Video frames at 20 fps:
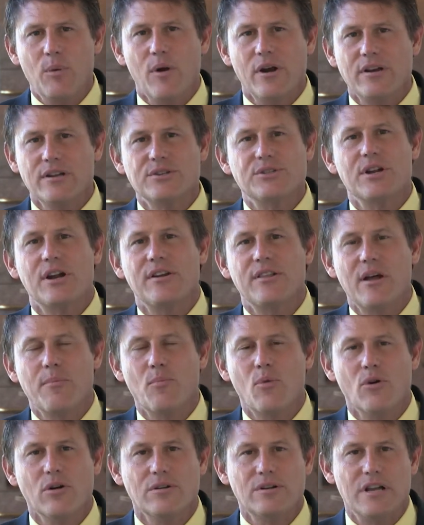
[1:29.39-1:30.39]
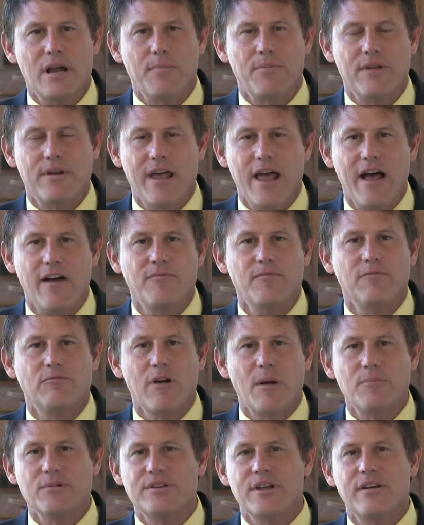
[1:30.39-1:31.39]
We wanted to study that more in depth and have
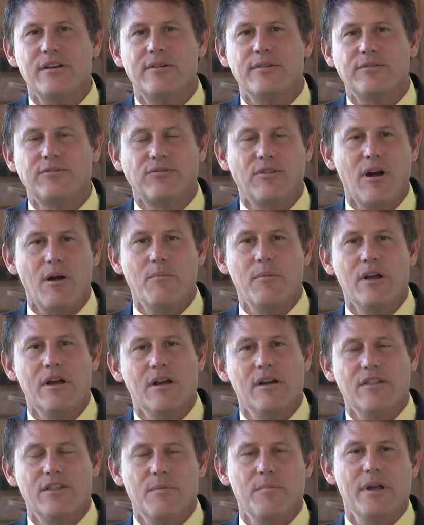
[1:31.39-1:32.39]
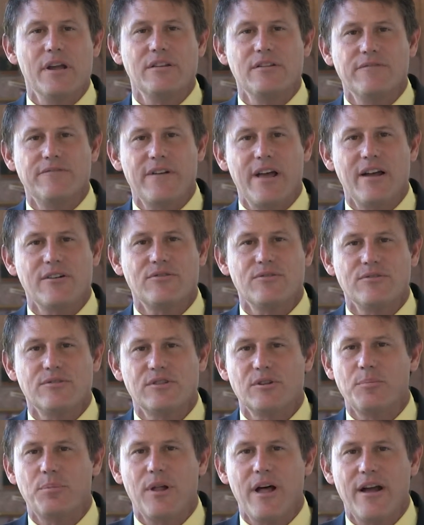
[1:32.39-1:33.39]
representatives from the
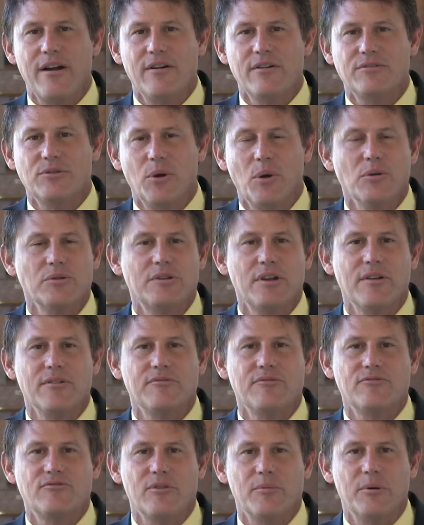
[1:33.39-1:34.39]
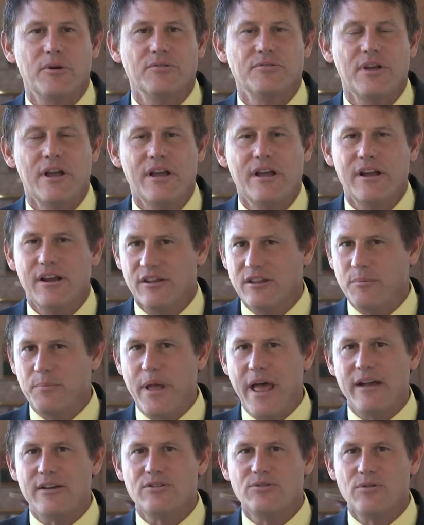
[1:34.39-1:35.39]
manufacturers, suppliers, wholesale distributors, and the
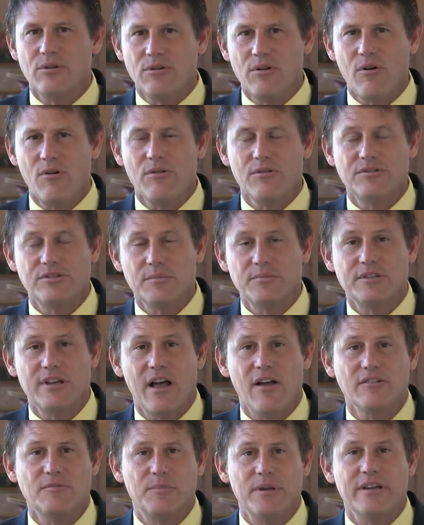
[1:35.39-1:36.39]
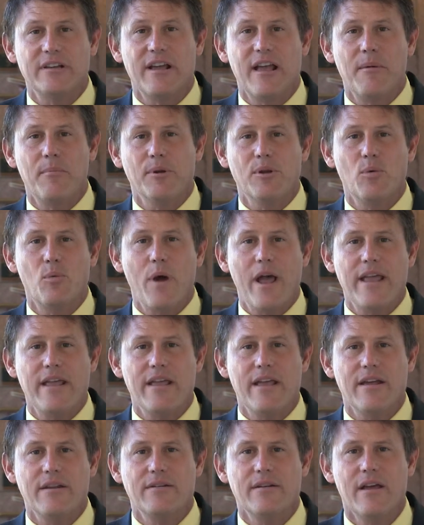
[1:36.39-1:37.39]
package store owners themselves being able to
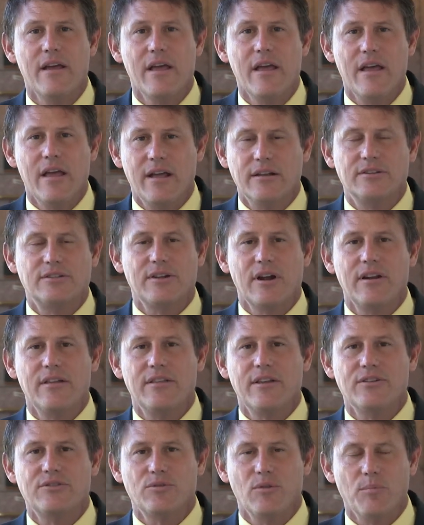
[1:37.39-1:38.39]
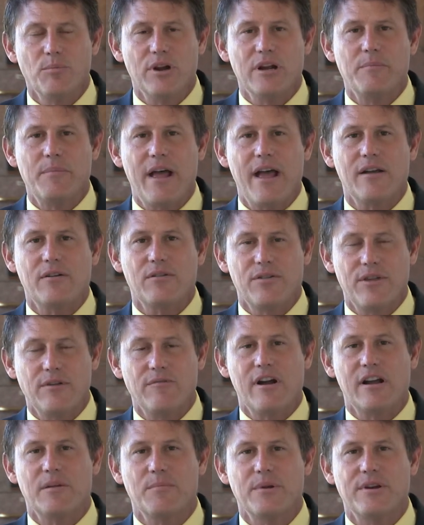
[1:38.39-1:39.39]
weigh in and study the issue and bring back
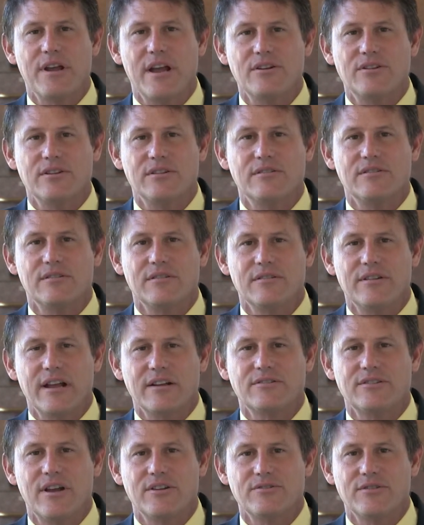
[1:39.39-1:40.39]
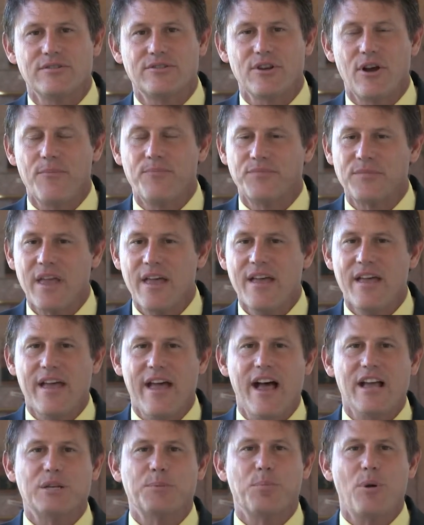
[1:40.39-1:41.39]
their recommendations next session. So,
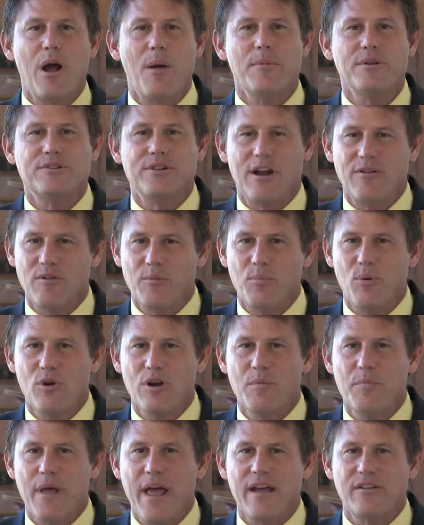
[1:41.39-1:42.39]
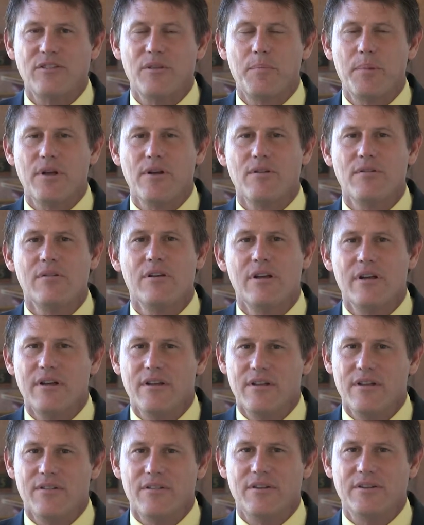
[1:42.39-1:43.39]
as promised, I reported back the bill.
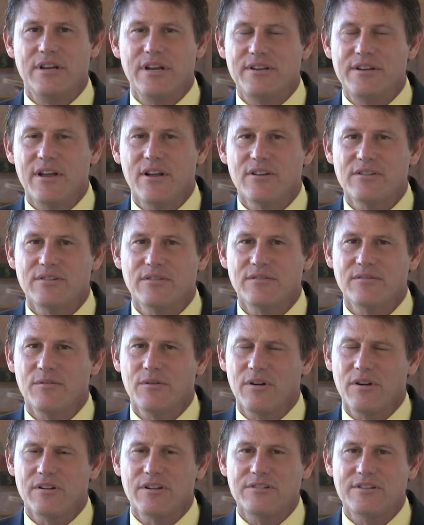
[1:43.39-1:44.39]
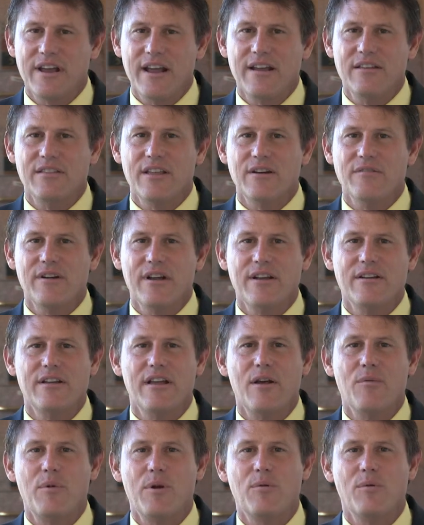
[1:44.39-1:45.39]
The details are contained
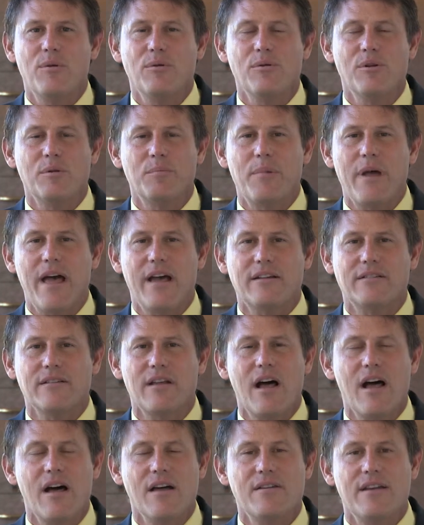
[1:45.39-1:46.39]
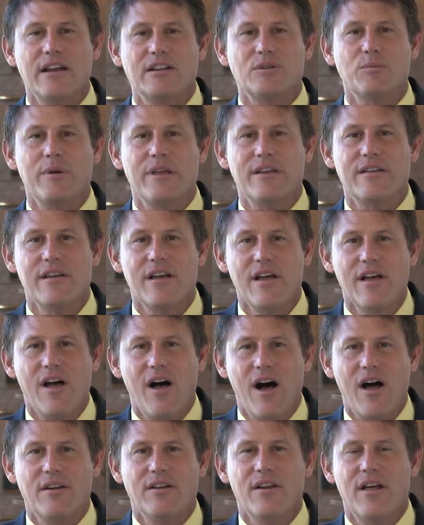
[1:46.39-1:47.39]
therein, and we will look back next week
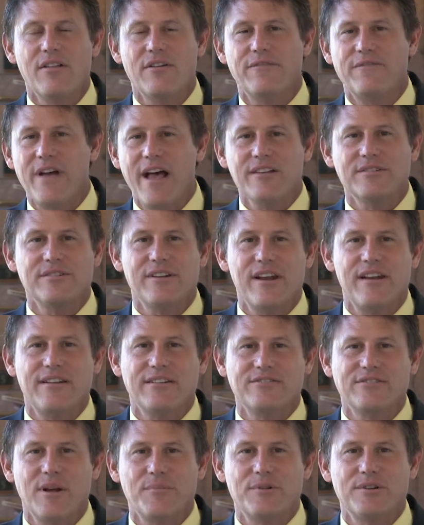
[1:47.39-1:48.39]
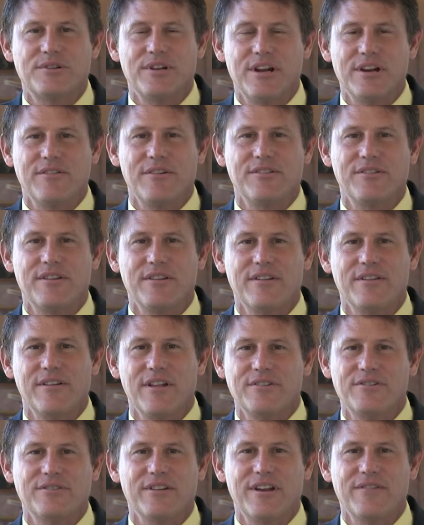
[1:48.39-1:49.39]
on another fascinating subject here at the
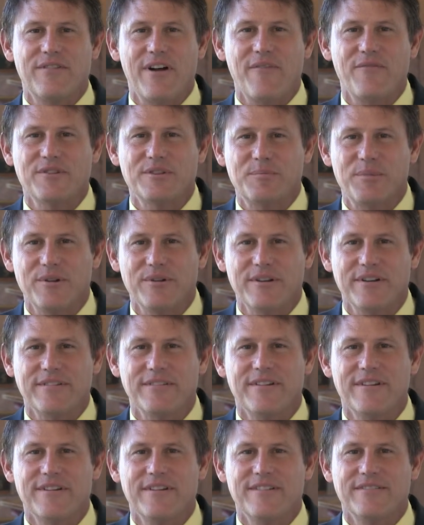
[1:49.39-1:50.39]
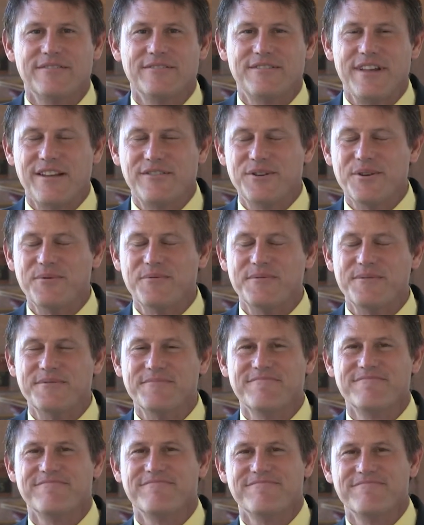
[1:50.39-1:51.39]
Legislative Office Building. Stay tuned.